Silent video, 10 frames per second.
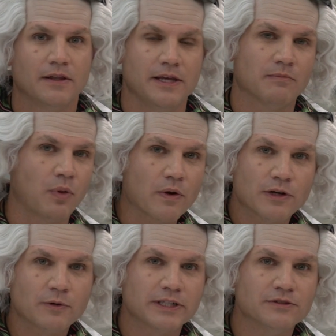The
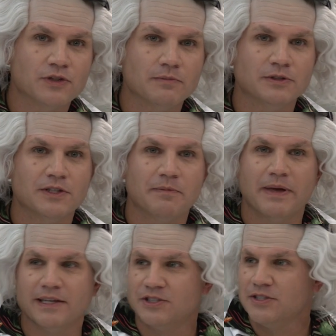employer would contribute to the
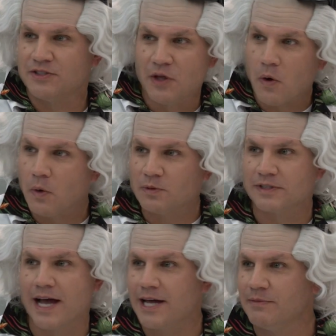pensions the whole
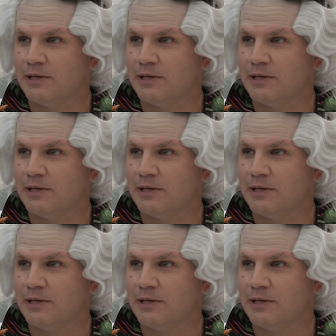time.